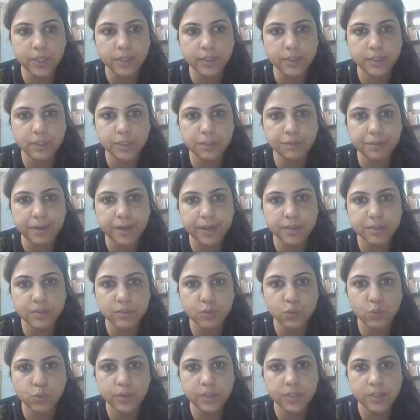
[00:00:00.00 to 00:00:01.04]
identifying
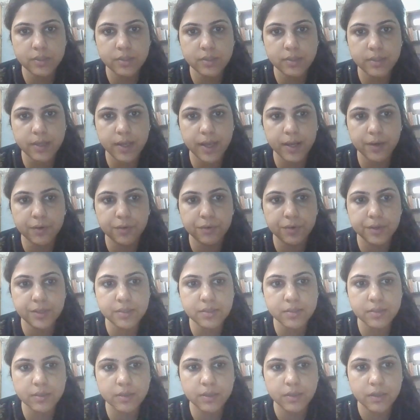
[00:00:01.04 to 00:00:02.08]
students at
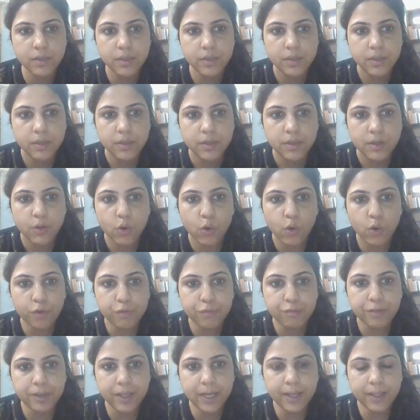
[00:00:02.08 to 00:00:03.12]
risk of
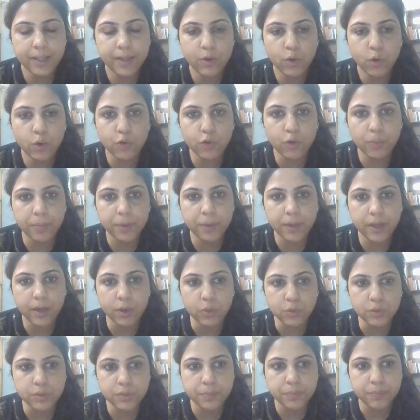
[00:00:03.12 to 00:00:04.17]
failing or dropping
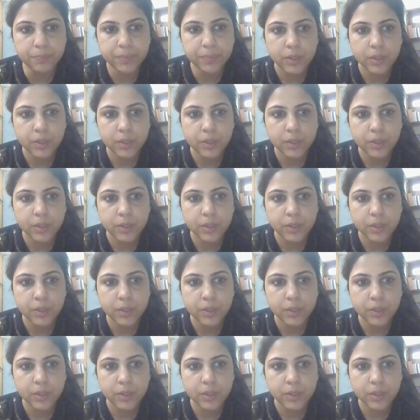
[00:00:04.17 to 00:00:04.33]
out.